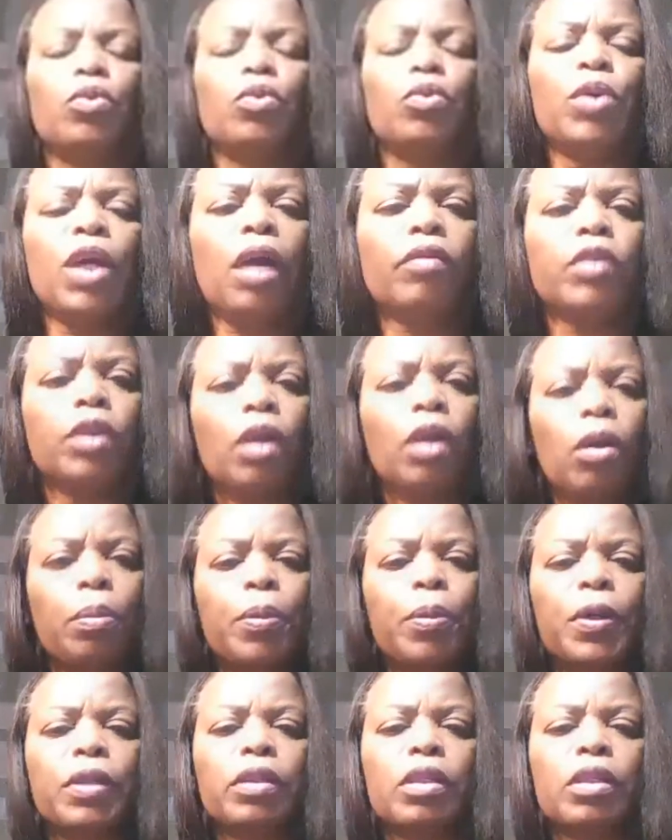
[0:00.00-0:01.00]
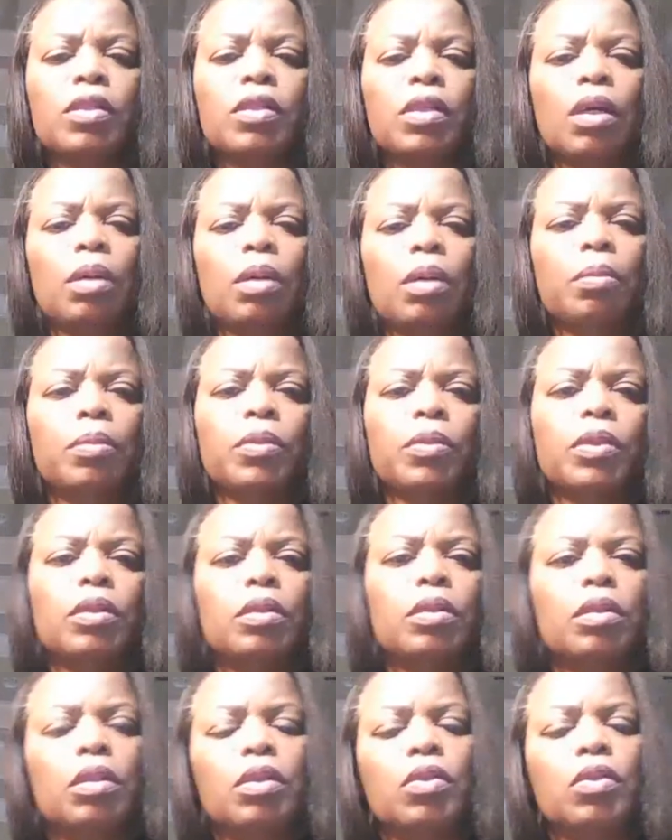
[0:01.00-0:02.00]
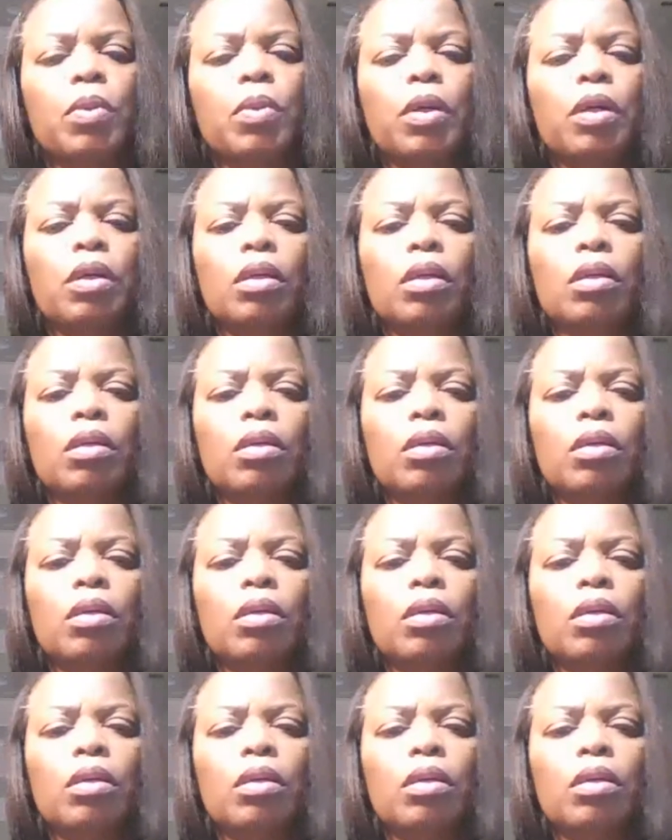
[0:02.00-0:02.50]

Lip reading: have to go pick this up this week?